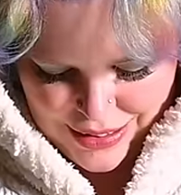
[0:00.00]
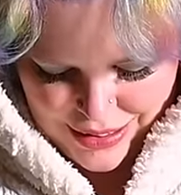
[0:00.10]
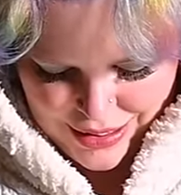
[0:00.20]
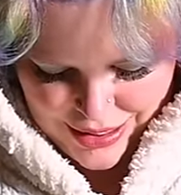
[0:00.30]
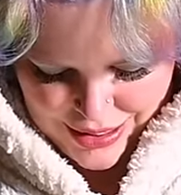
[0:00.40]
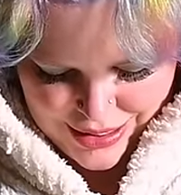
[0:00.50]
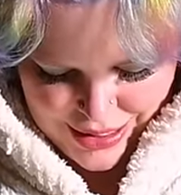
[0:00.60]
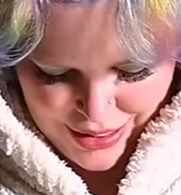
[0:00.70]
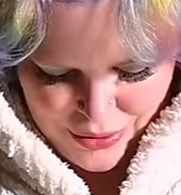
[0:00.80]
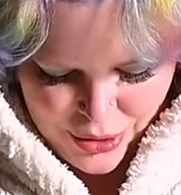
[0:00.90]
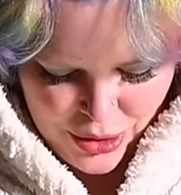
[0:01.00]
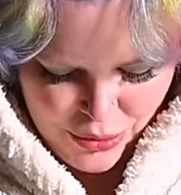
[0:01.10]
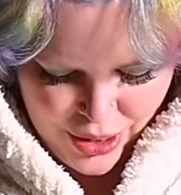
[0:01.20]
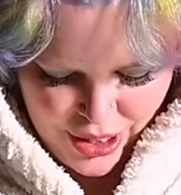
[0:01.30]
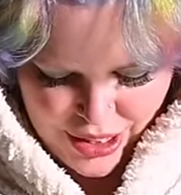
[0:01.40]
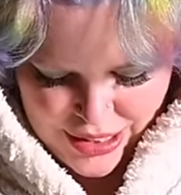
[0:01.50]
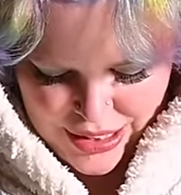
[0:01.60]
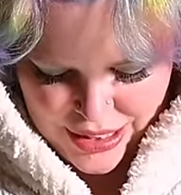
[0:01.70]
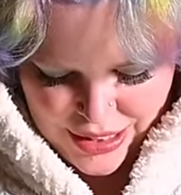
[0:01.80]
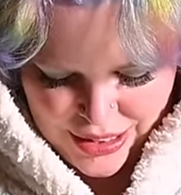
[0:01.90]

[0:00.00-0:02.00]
Oh, this looks like it really worked.